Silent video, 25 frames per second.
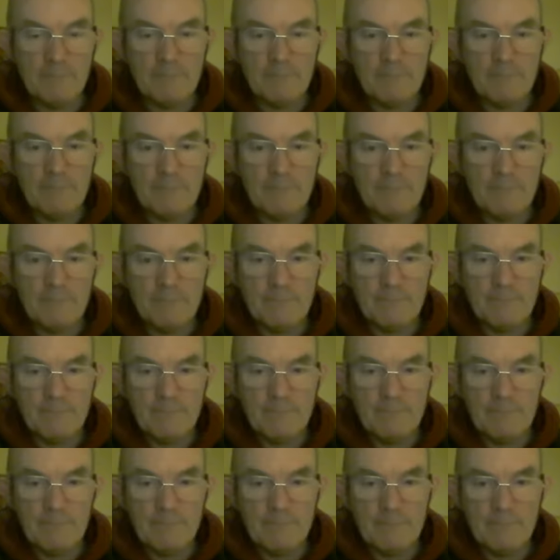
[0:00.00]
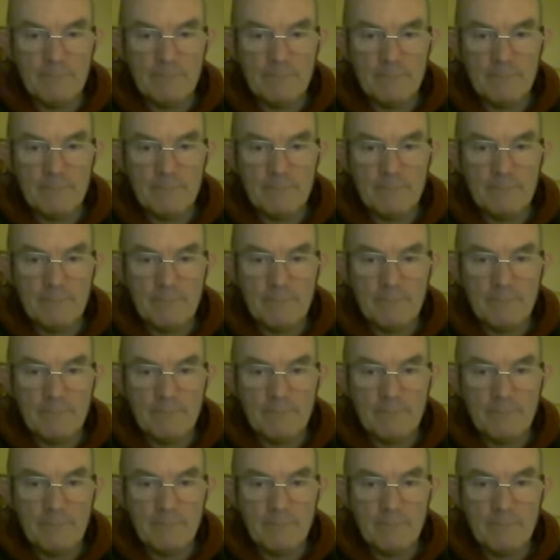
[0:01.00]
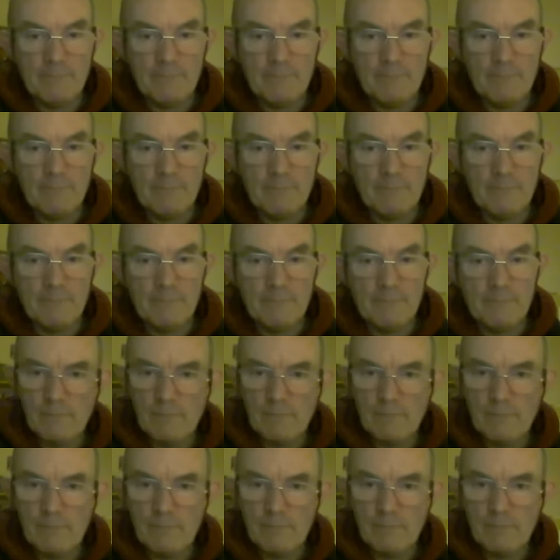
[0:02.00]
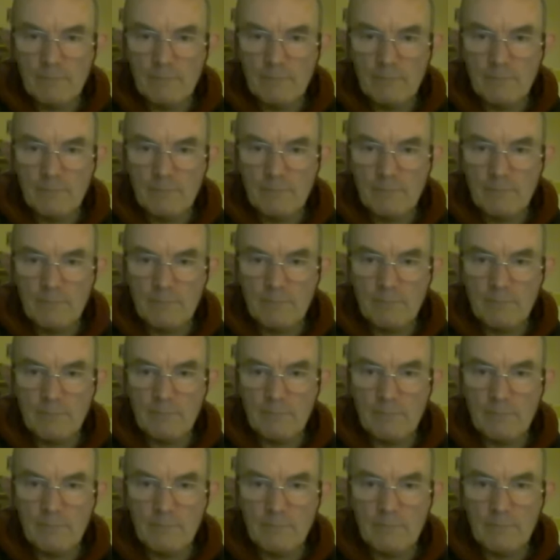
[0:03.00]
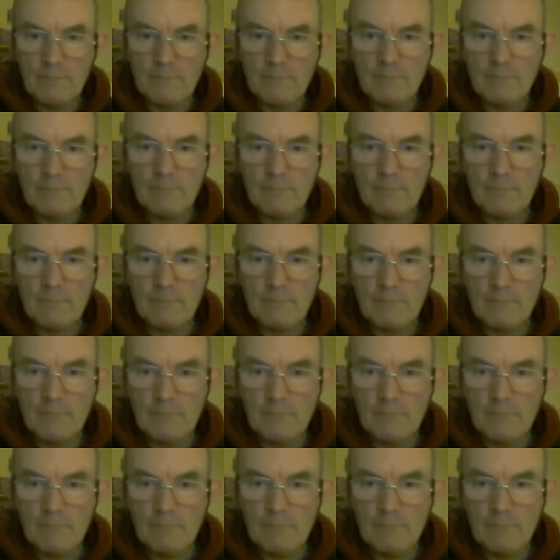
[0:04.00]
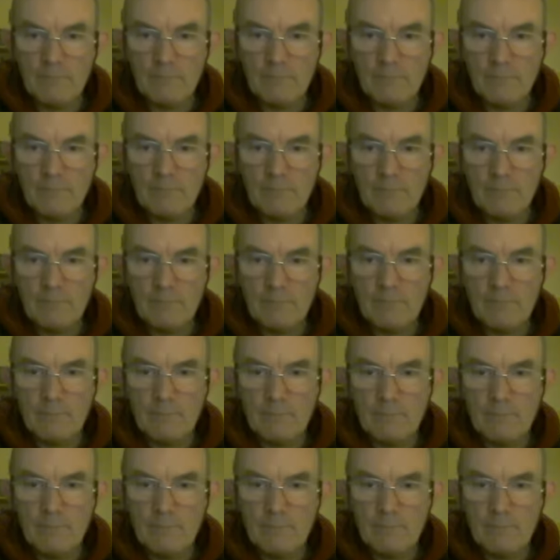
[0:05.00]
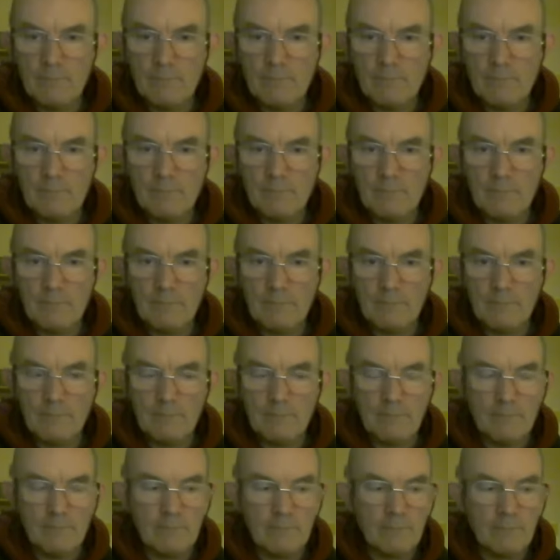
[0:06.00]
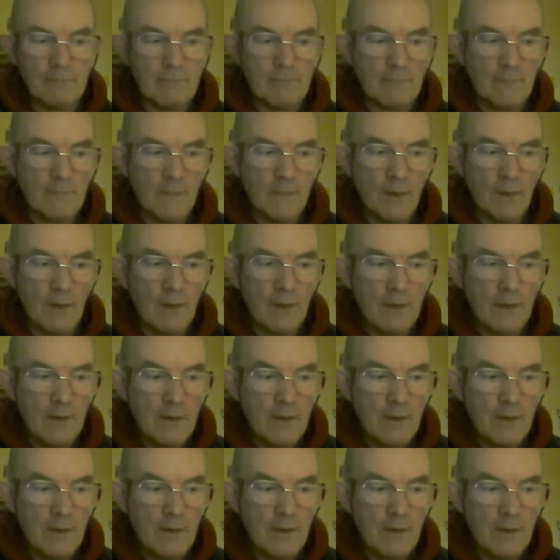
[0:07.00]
Nobody speaks.